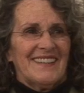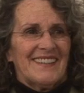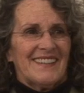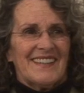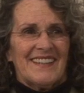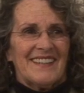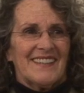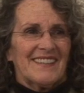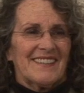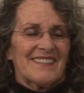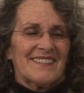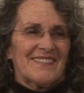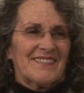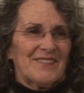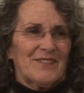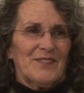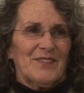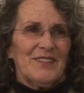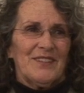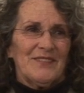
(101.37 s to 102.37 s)
He's
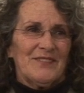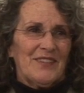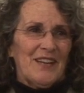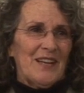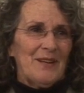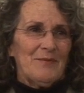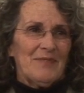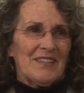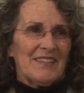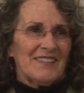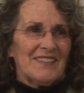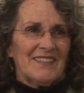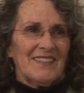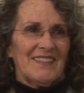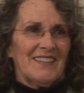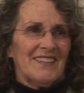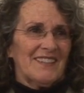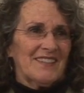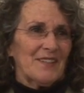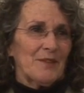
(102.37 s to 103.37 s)
world famous and
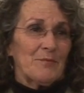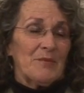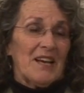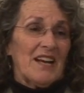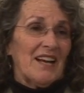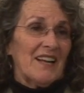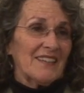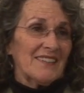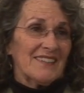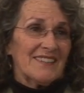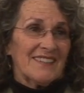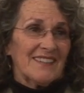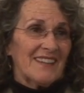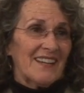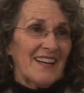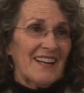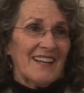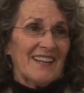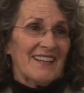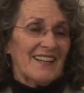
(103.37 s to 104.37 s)
he's the best.
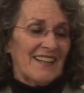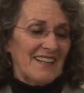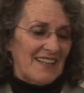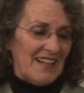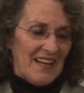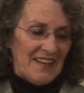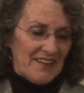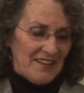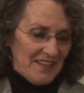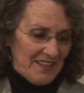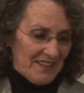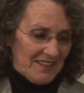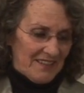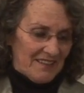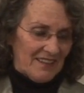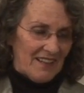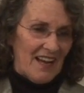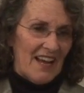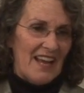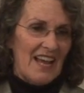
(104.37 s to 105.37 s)
I think
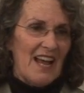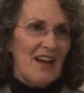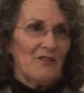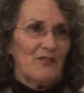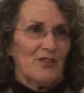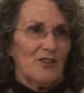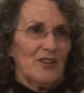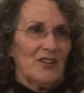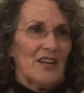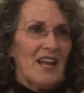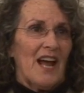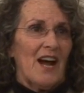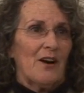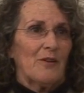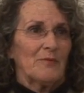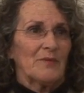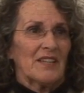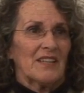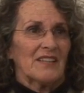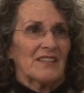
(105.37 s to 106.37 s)
I have her now
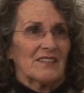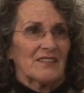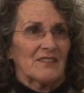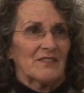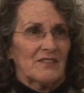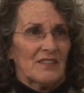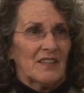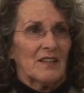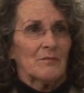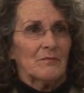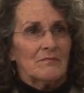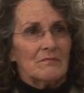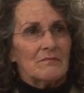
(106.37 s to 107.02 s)
because of him.